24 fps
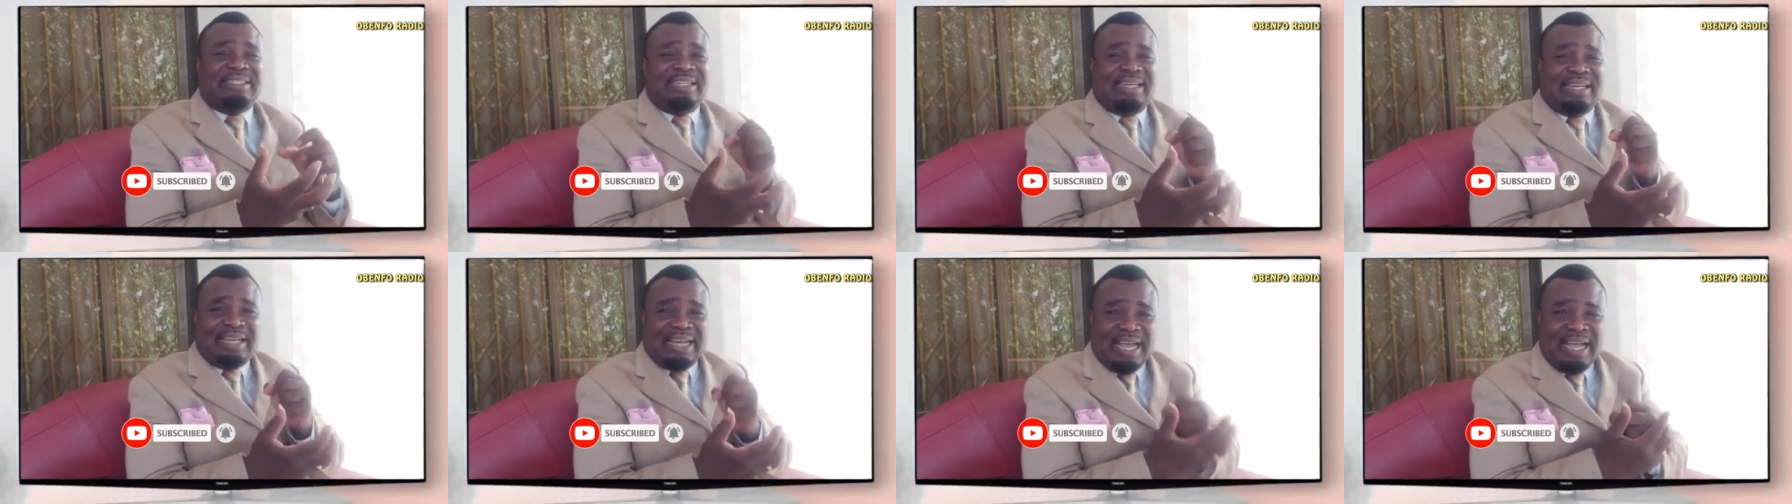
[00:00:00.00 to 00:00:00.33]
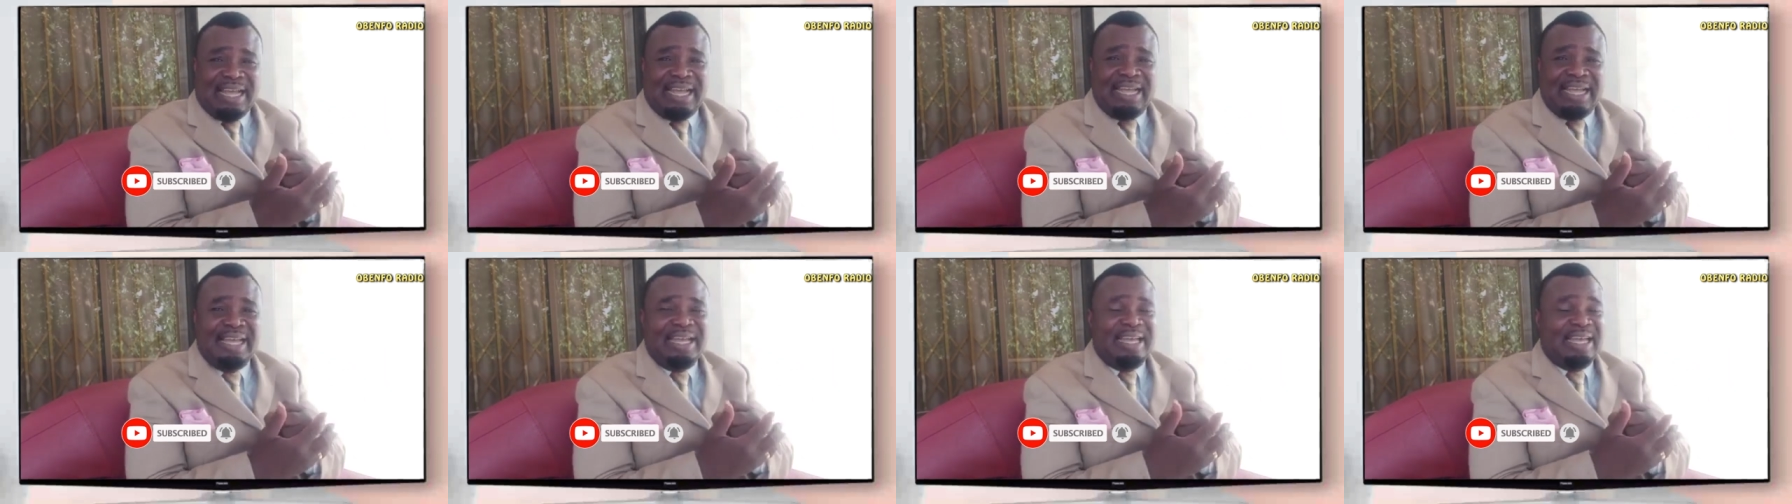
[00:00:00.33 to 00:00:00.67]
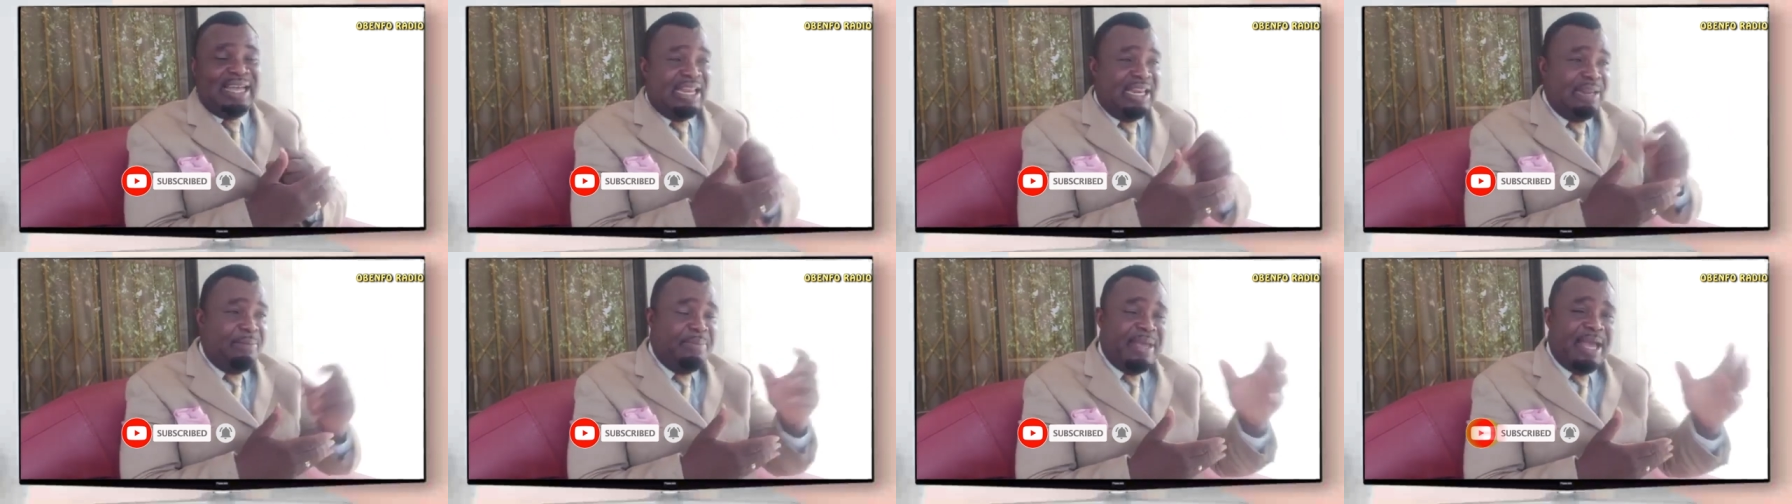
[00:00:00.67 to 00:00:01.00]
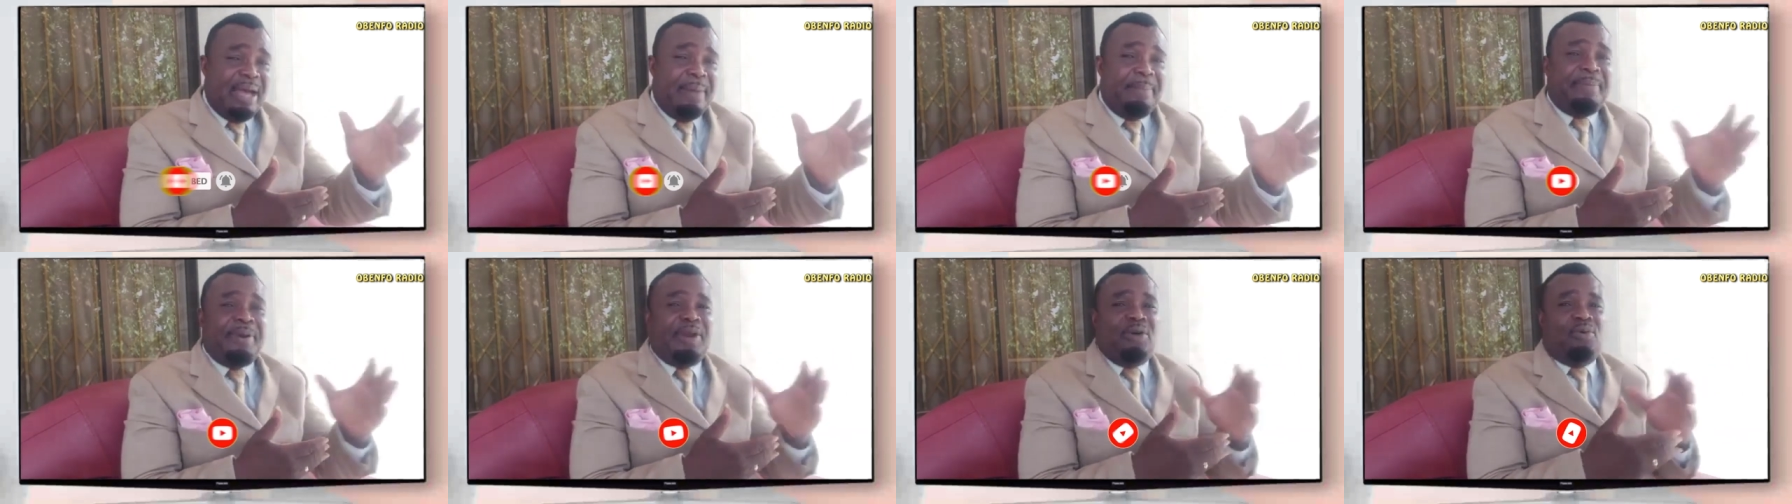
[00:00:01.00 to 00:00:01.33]
sika, and it be
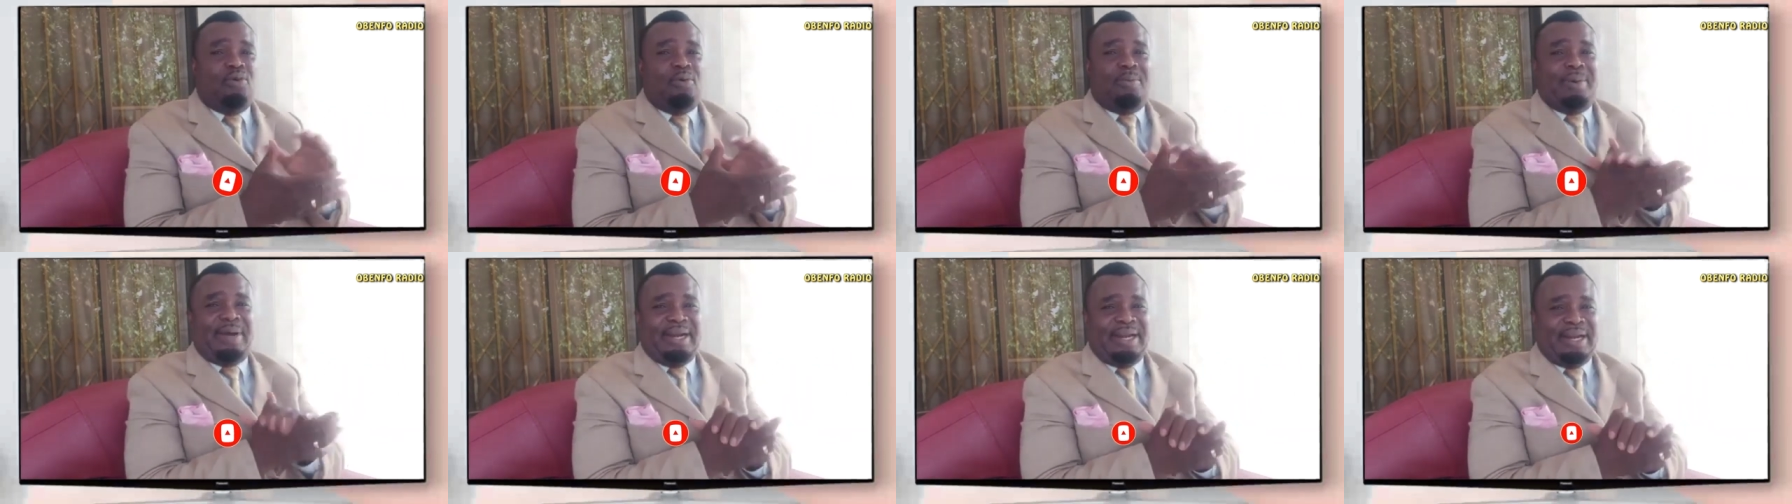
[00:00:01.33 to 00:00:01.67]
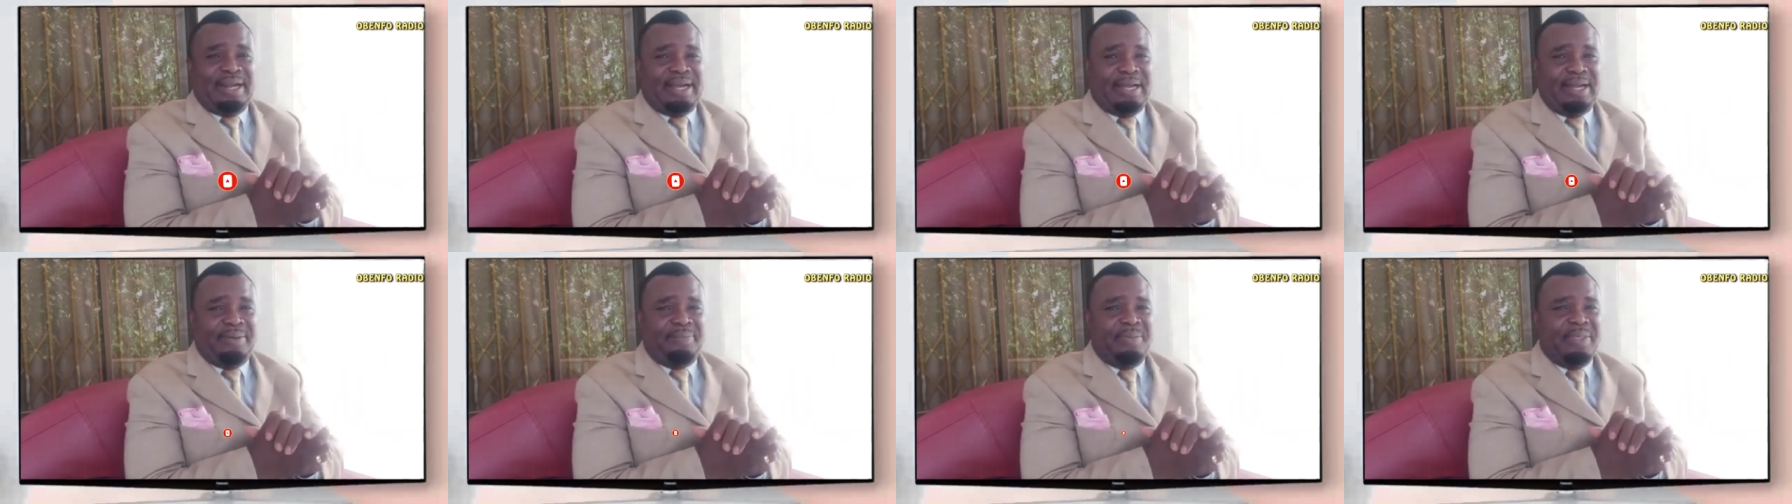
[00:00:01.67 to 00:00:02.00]
a bread woman.